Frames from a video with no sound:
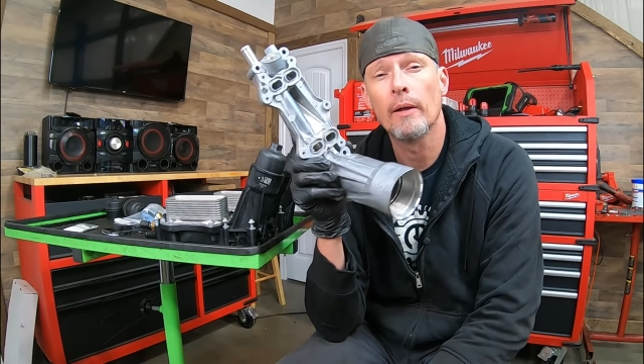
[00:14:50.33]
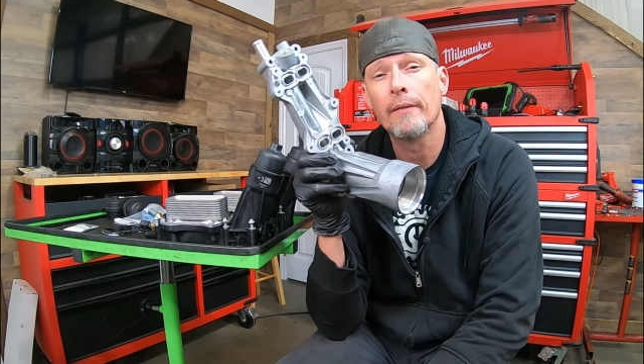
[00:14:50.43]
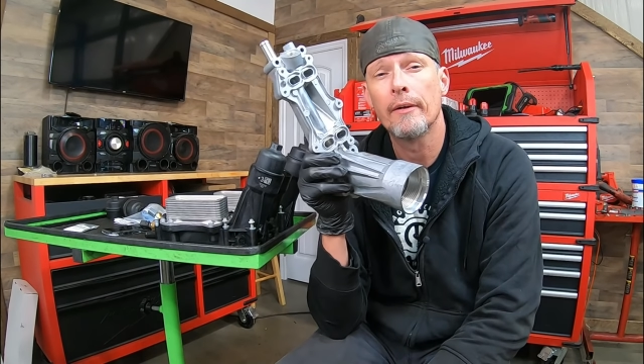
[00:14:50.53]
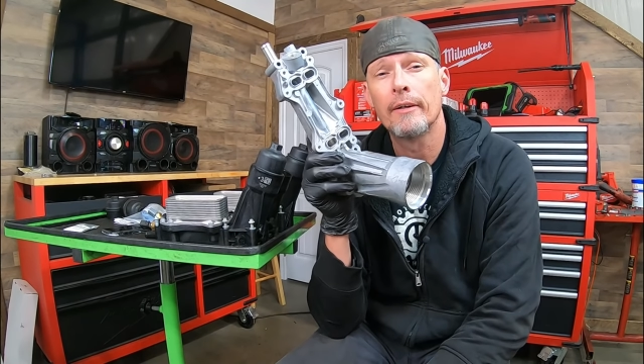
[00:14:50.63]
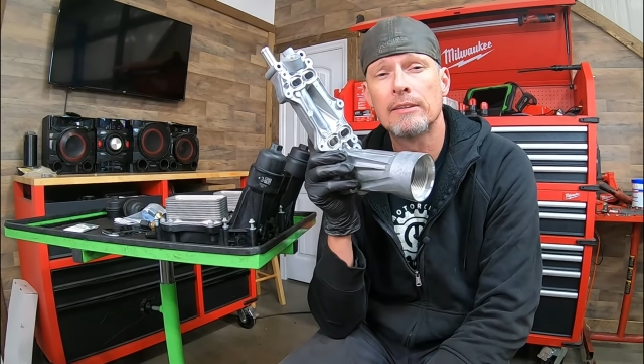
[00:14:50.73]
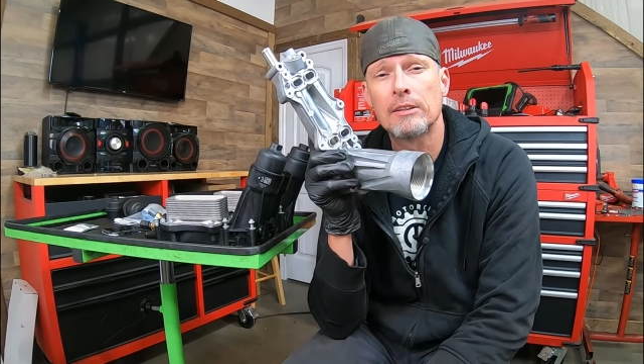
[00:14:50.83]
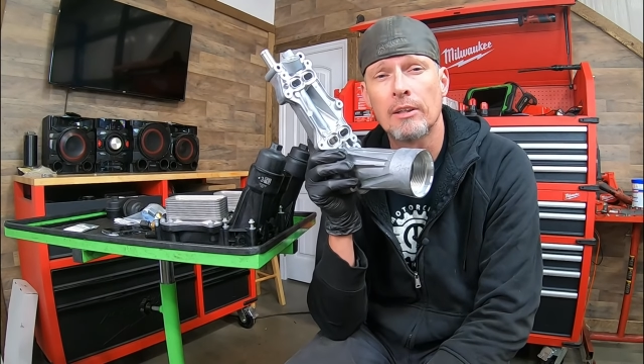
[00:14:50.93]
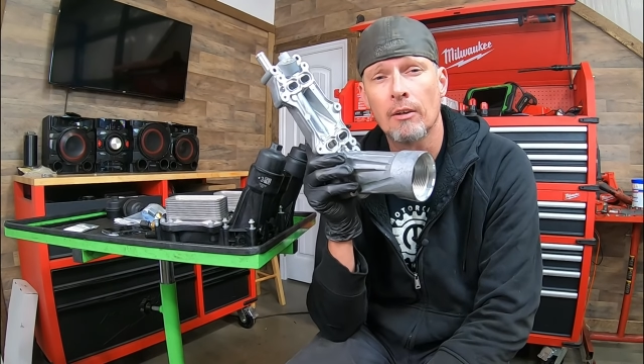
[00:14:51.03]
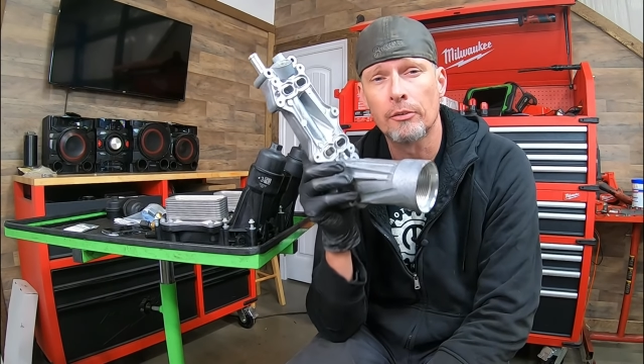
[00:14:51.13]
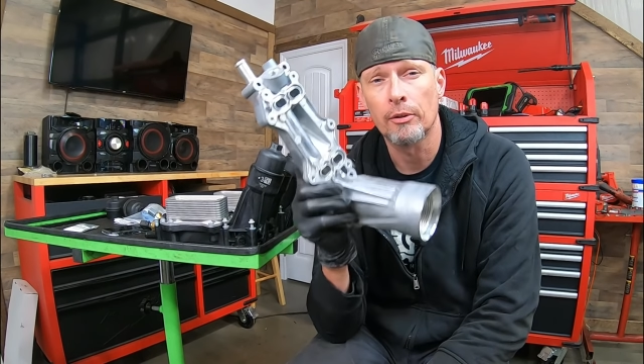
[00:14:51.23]
that there is
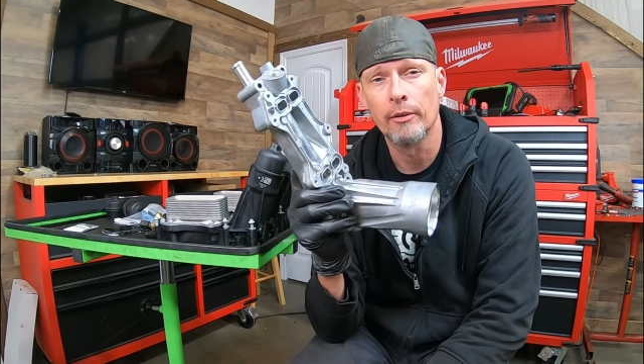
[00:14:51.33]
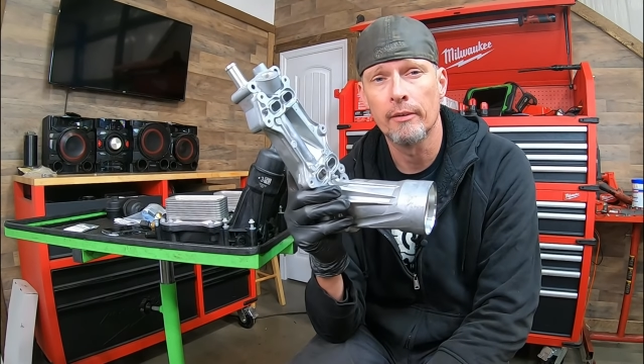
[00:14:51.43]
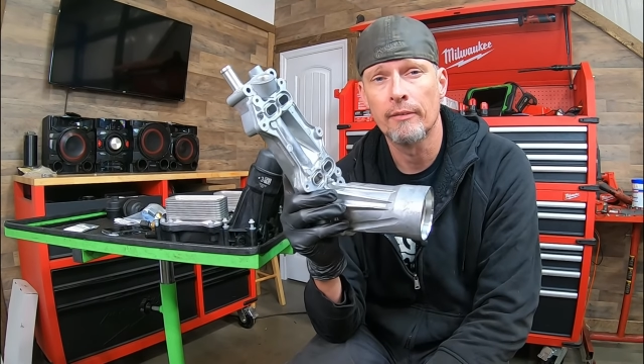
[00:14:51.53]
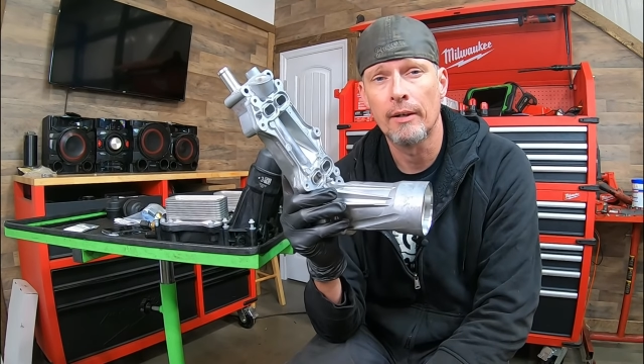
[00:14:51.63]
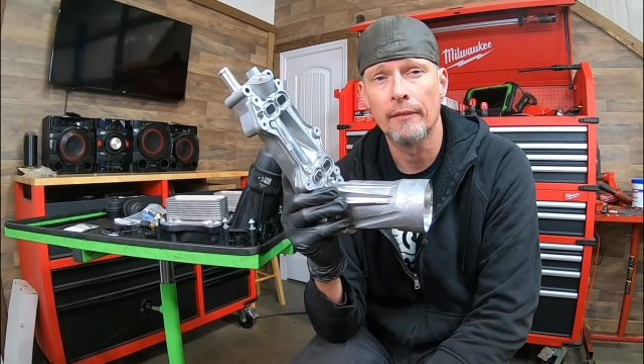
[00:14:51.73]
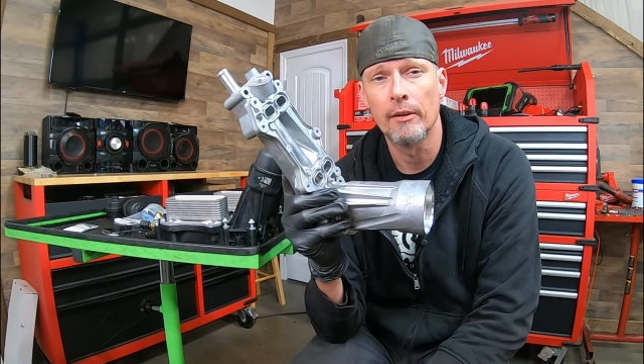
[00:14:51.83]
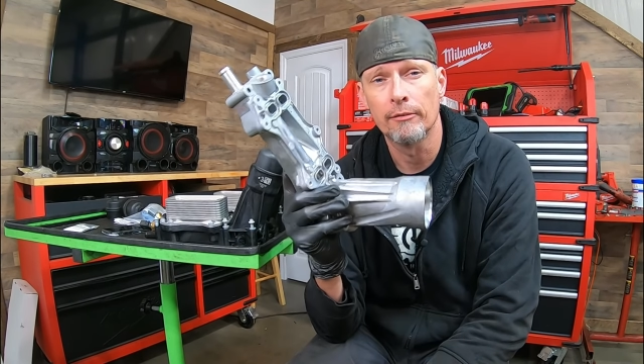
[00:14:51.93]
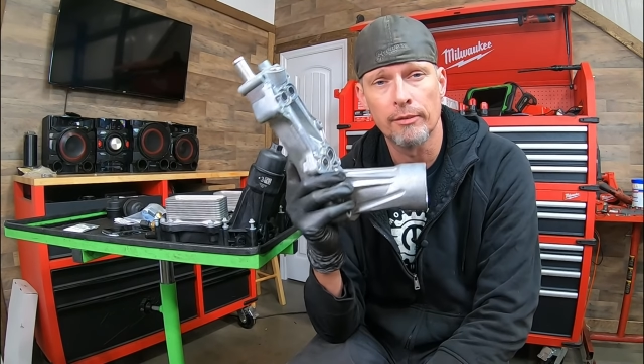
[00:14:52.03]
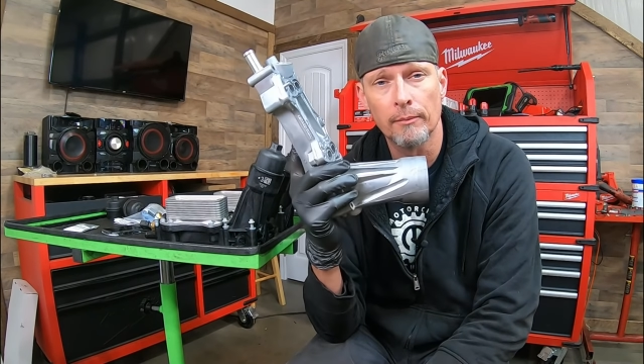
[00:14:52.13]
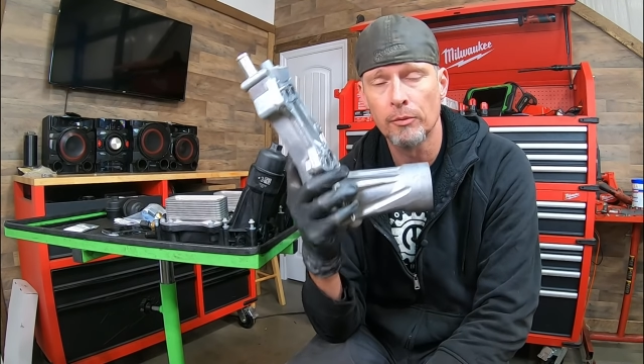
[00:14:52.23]
an alternative out there
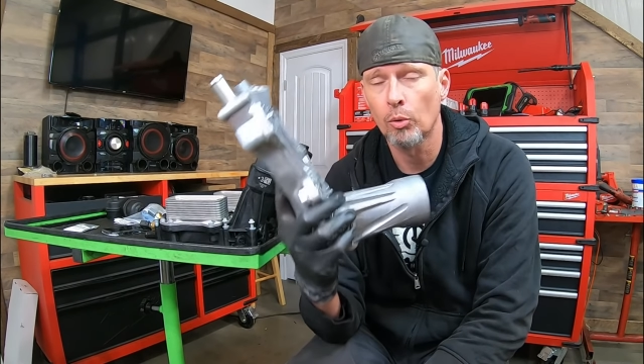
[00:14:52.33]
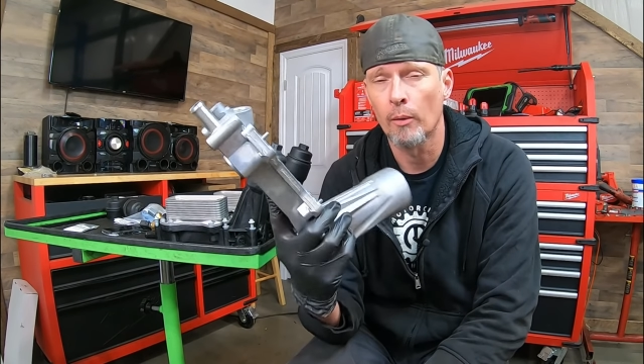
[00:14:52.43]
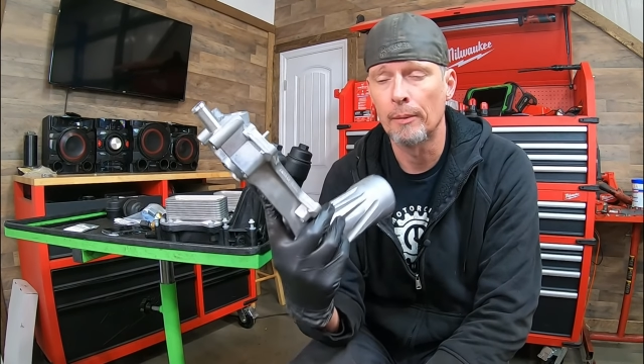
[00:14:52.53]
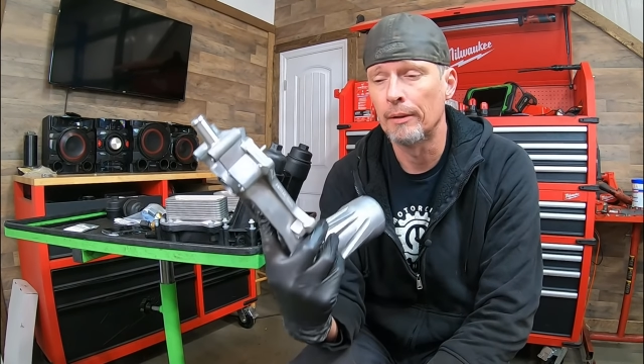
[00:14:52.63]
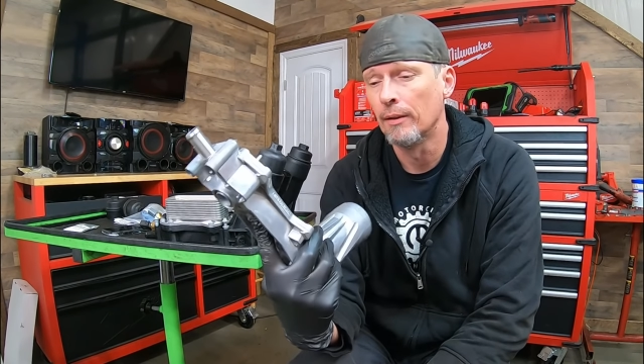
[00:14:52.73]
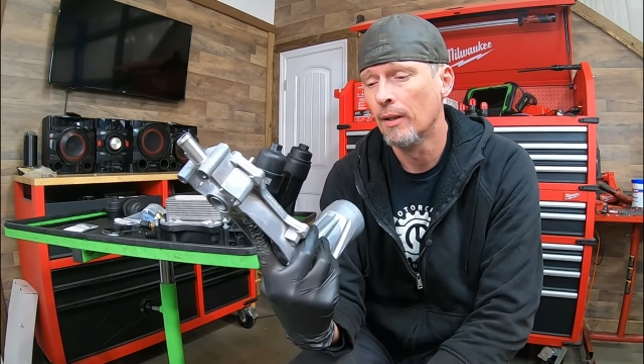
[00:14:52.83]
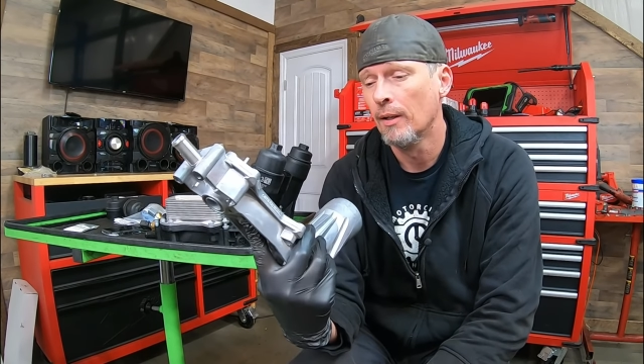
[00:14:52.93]
from Dorman.